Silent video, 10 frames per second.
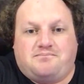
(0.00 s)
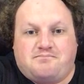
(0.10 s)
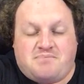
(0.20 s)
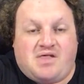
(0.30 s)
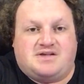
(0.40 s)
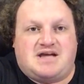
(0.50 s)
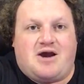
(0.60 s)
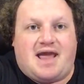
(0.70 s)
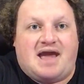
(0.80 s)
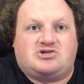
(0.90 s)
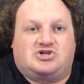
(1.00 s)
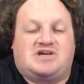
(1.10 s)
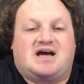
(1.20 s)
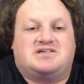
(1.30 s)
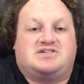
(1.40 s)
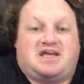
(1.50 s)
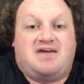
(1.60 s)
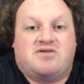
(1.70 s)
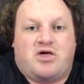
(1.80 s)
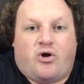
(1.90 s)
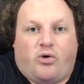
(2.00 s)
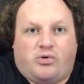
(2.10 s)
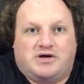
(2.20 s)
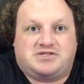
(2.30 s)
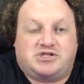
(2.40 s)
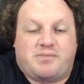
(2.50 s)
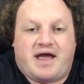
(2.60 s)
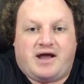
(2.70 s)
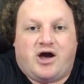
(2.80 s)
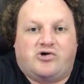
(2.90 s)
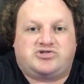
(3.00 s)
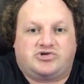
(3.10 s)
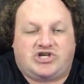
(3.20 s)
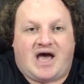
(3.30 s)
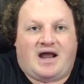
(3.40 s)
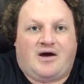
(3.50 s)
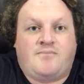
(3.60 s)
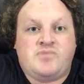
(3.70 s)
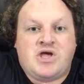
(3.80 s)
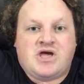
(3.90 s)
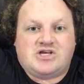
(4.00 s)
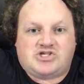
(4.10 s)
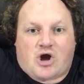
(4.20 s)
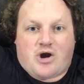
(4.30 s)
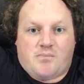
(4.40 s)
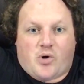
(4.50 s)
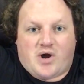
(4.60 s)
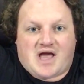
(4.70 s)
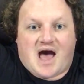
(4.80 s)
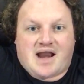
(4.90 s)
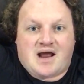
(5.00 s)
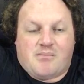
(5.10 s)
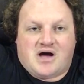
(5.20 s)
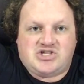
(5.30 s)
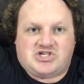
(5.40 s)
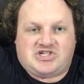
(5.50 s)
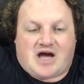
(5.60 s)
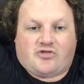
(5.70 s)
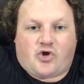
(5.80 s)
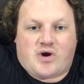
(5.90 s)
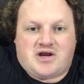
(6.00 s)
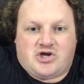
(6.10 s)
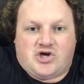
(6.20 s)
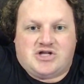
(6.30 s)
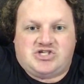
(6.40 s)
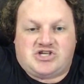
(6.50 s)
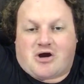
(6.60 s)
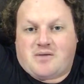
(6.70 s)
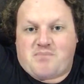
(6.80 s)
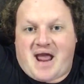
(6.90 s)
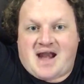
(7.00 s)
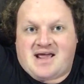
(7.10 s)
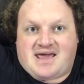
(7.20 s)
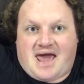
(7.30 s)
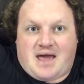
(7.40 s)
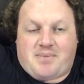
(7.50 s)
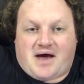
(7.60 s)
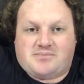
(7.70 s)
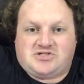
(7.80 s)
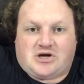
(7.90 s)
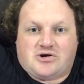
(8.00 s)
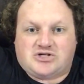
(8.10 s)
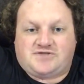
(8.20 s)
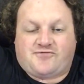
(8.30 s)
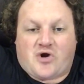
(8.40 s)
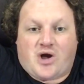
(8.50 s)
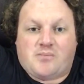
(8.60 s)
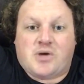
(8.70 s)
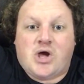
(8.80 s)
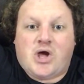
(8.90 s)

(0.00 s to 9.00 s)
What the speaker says: military exercises, even though it wasn't the main goal. So China started boycotting a bunch of South Korean goods, started banning K-pop stars from